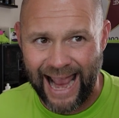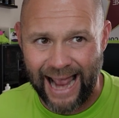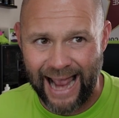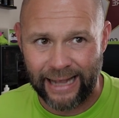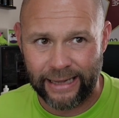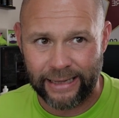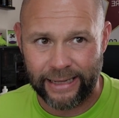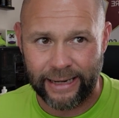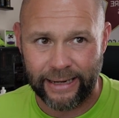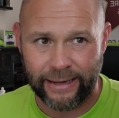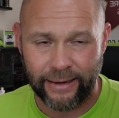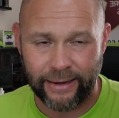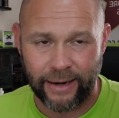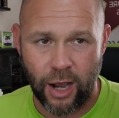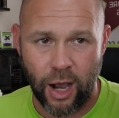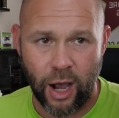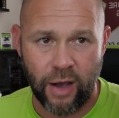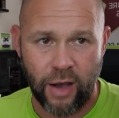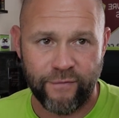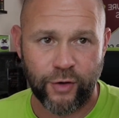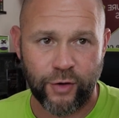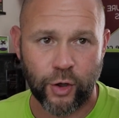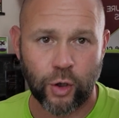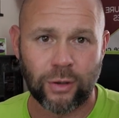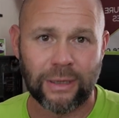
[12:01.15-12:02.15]
gallon
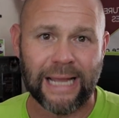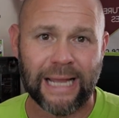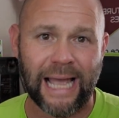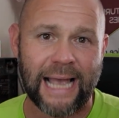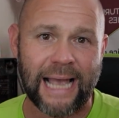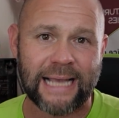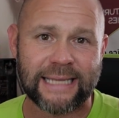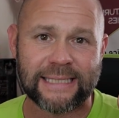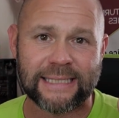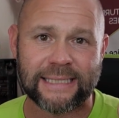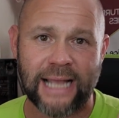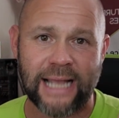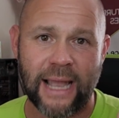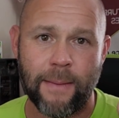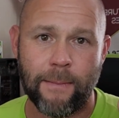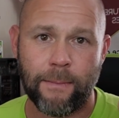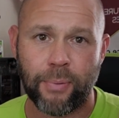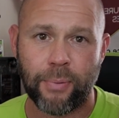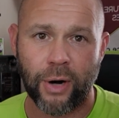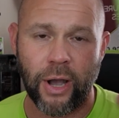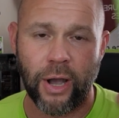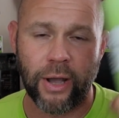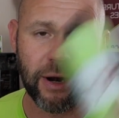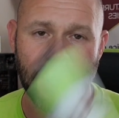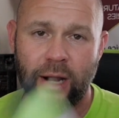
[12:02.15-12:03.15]
of your Last Step
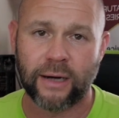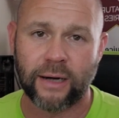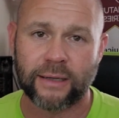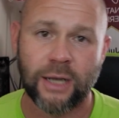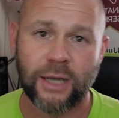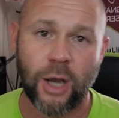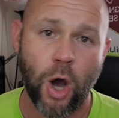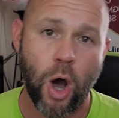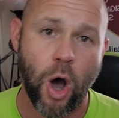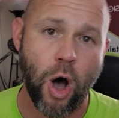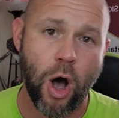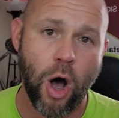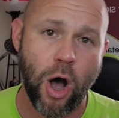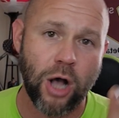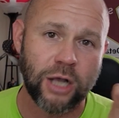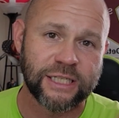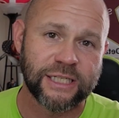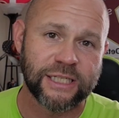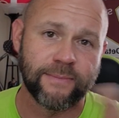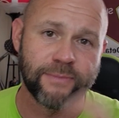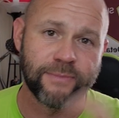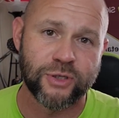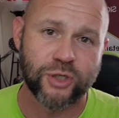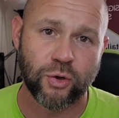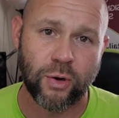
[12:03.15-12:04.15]
product.
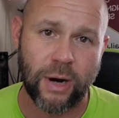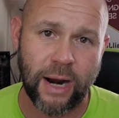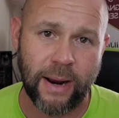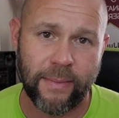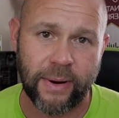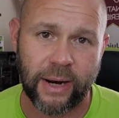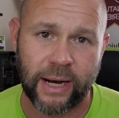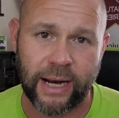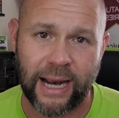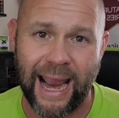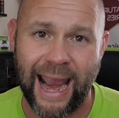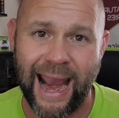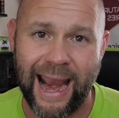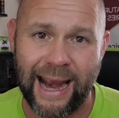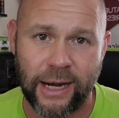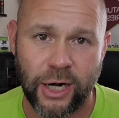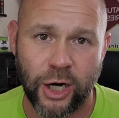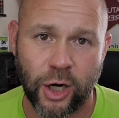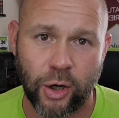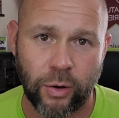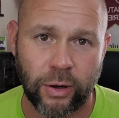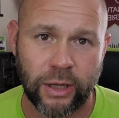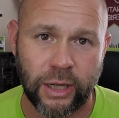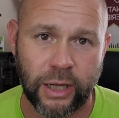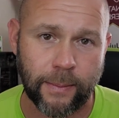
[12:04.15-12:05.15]
Awesome ceramic and
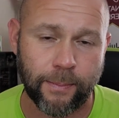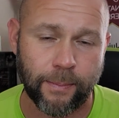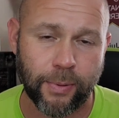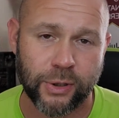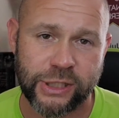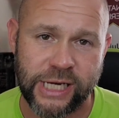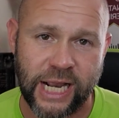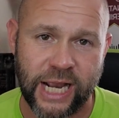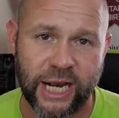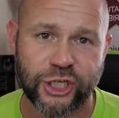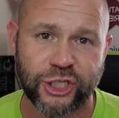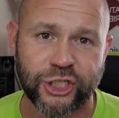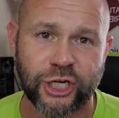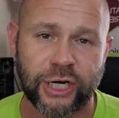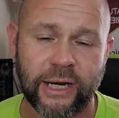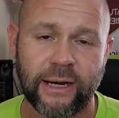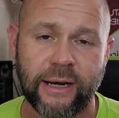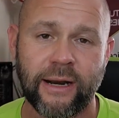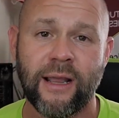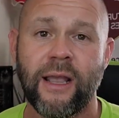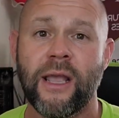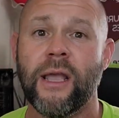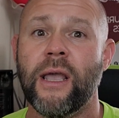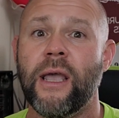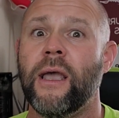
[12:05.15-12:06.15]
acrylic
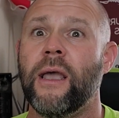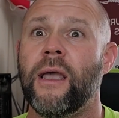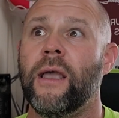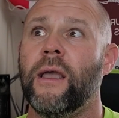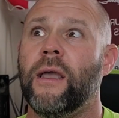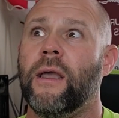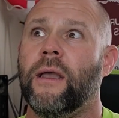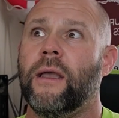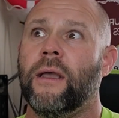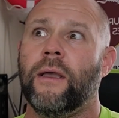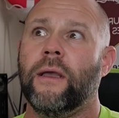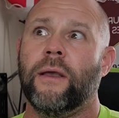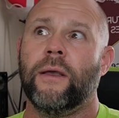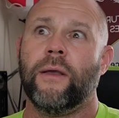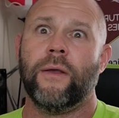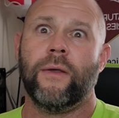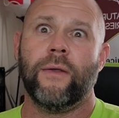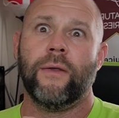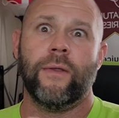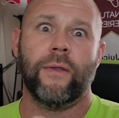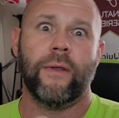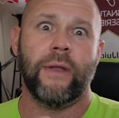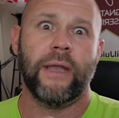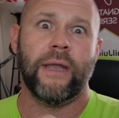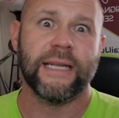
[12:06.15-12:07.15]
protection,
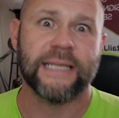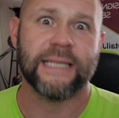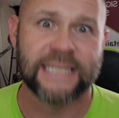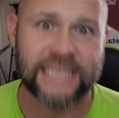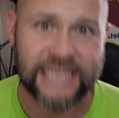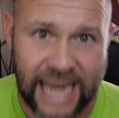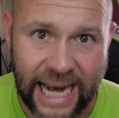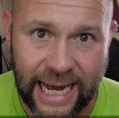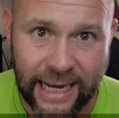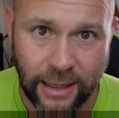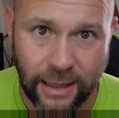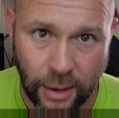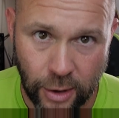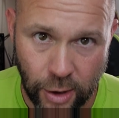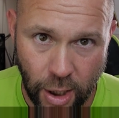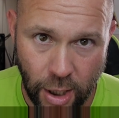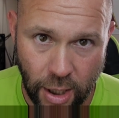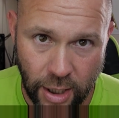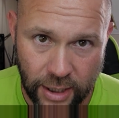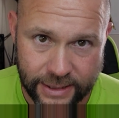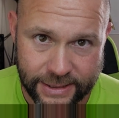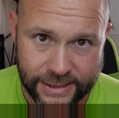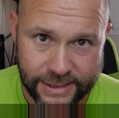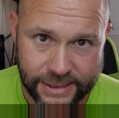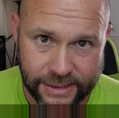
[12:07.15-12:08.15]
insane
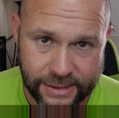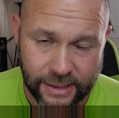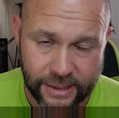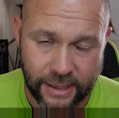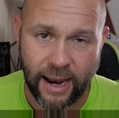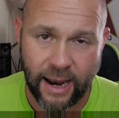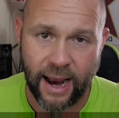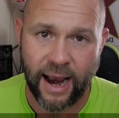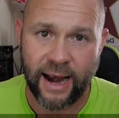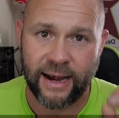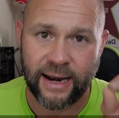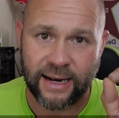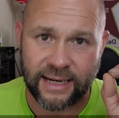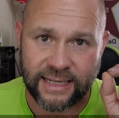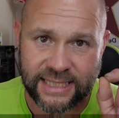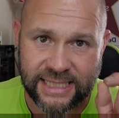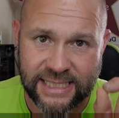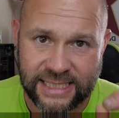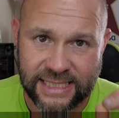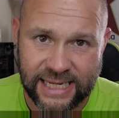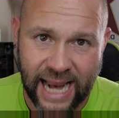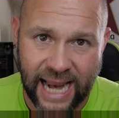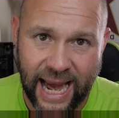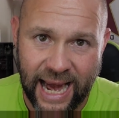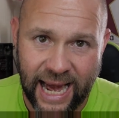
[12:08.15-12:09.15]
gloss, and
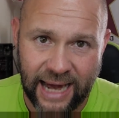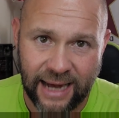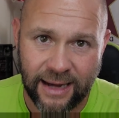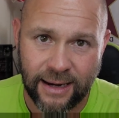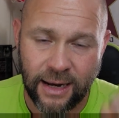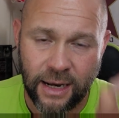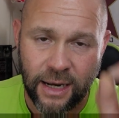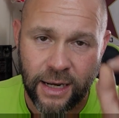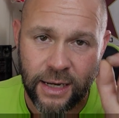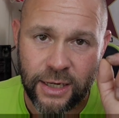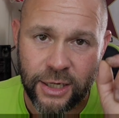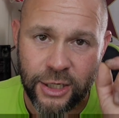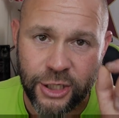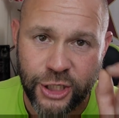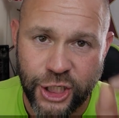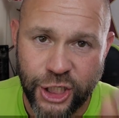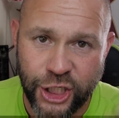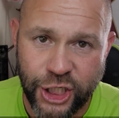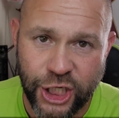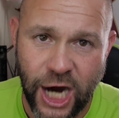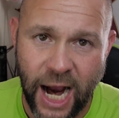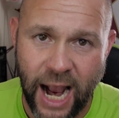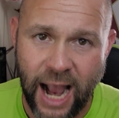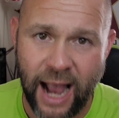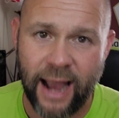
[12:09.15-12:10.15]
insane
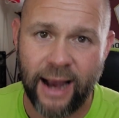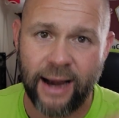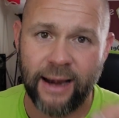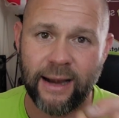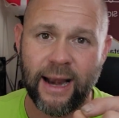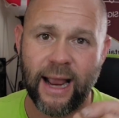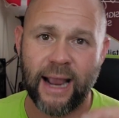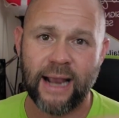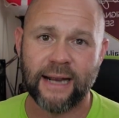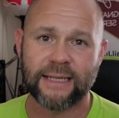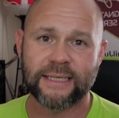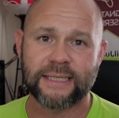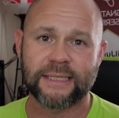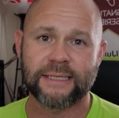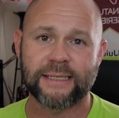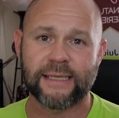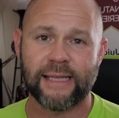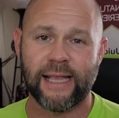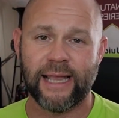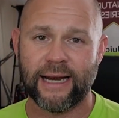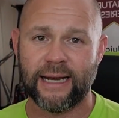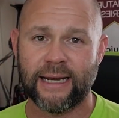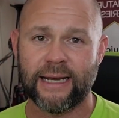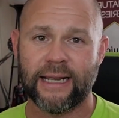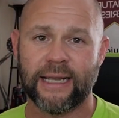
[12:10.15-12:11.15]
shine and
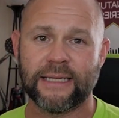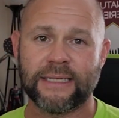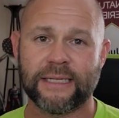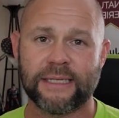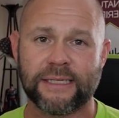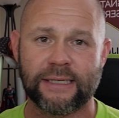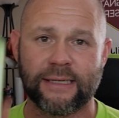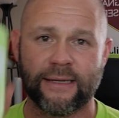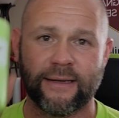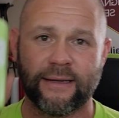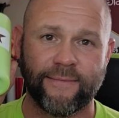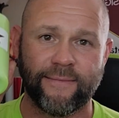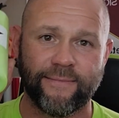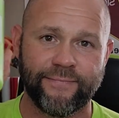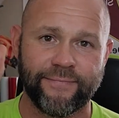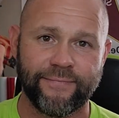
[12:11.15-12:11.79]
slickness.